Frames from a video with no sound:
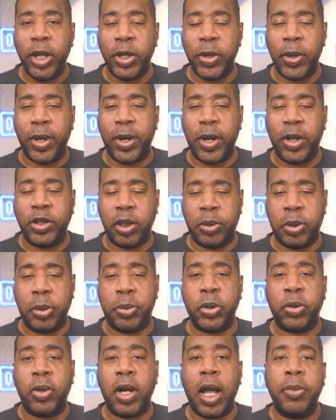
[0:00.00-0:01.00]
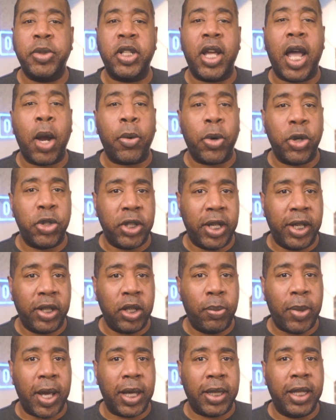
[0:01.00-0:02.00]
You can also subscribe to our
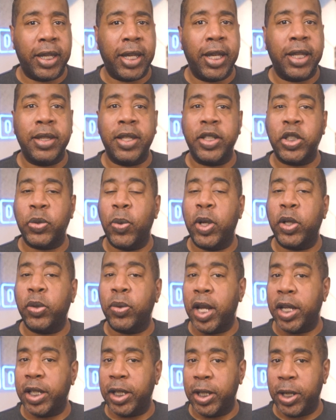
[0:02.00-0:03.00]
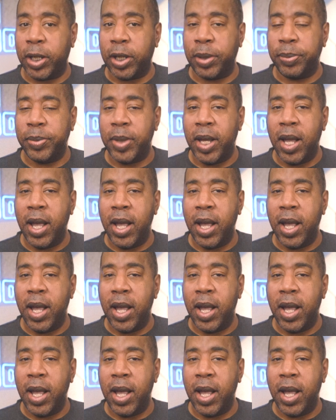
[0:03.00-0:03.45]
channel by clicking this one right here.